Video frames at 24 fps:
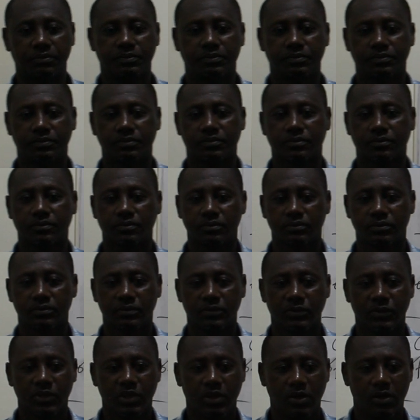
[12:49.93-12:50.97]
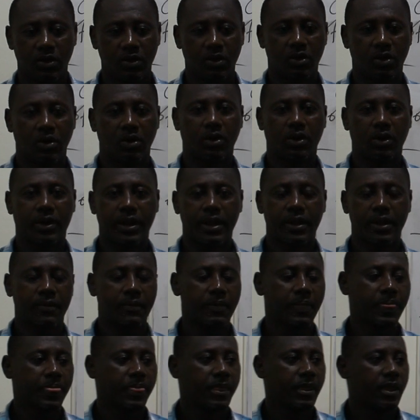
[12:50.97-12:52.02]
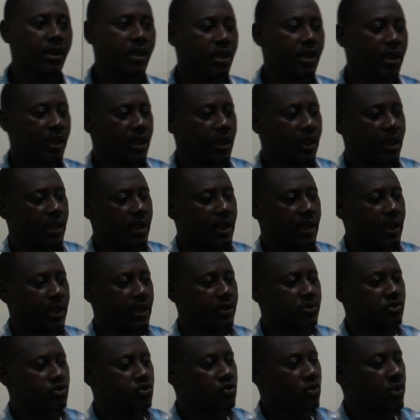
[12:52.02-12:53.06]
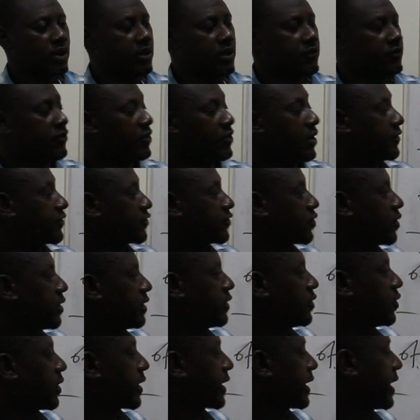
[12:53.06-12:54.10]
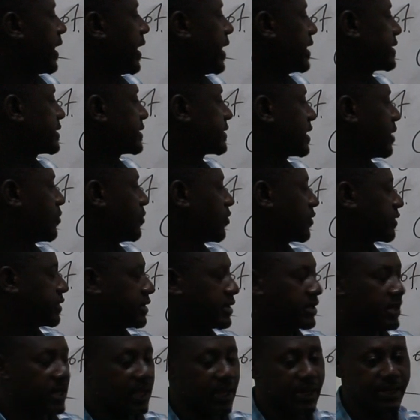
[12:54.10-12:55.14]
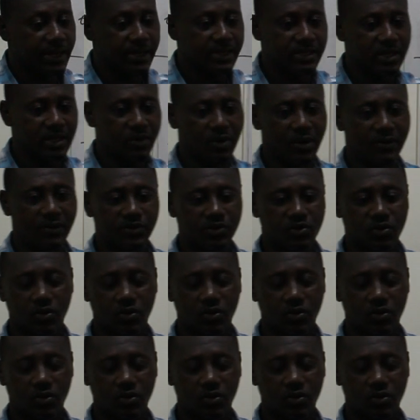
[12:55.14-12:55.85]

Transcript: them. Okay? And so if you have taught your kids something like this and you have